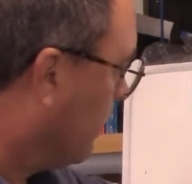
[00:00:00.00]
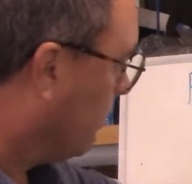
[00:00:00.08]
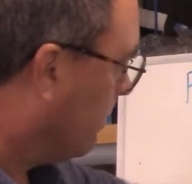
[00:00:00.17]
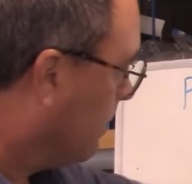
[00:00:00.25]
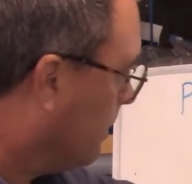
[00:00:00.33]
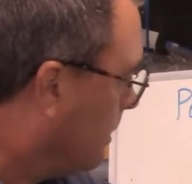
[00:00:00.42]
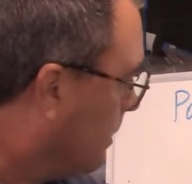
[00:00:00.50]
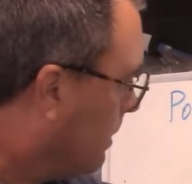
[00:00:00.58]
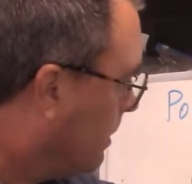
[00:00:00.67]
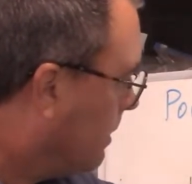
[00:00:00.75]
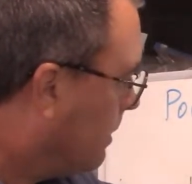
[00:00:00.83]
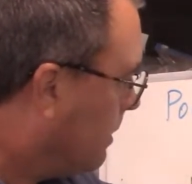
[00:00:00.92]
to
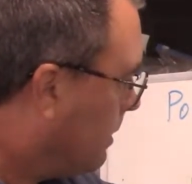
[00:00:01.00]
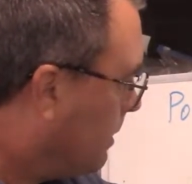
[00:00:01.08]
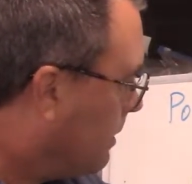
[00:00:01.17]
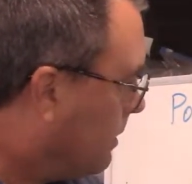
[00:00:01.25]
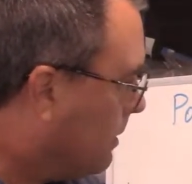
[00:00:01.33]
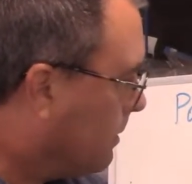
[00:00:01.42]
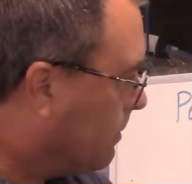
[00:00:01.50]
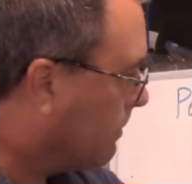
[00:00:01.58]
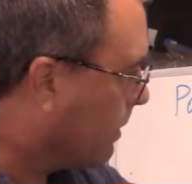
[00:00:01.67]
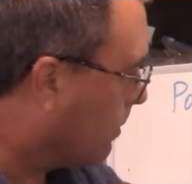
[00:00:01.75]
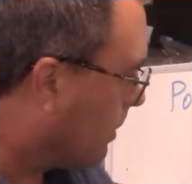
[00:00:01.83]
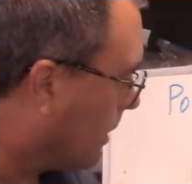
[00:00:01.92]

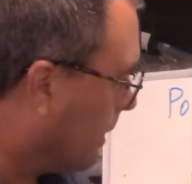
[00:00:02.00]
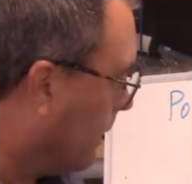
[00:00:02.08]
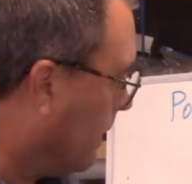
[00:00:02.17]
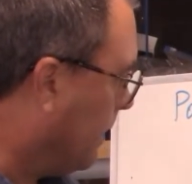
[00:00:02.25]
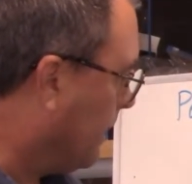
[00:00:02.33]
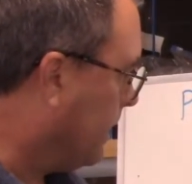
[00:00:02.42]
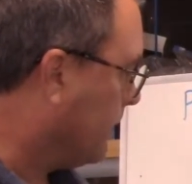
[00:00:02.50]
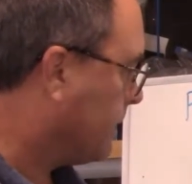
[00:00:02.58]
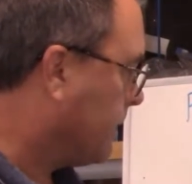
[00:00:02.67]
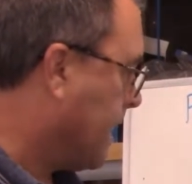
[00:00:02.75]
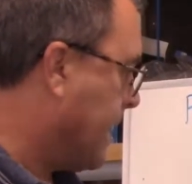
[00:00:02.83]
be working on this and